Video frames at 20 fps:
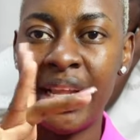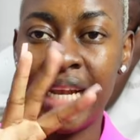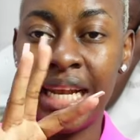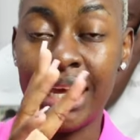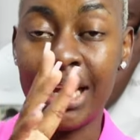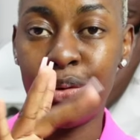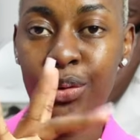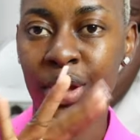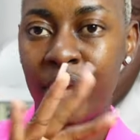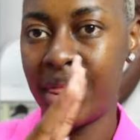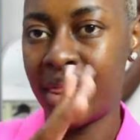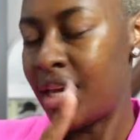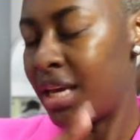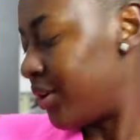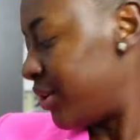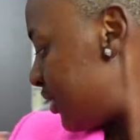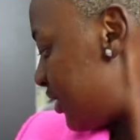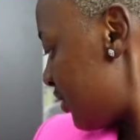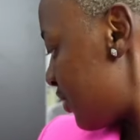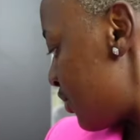like quick thing. I
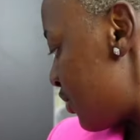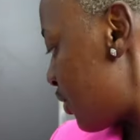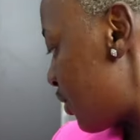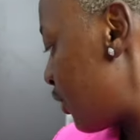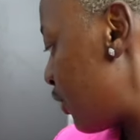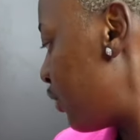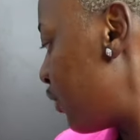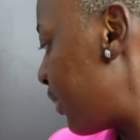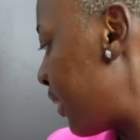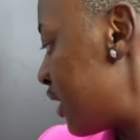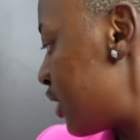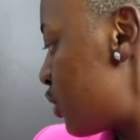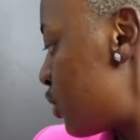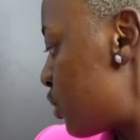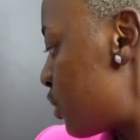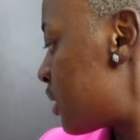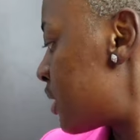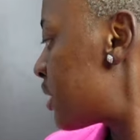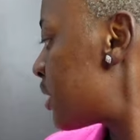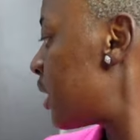wanted to show you my
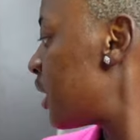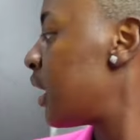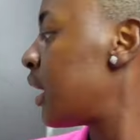shoes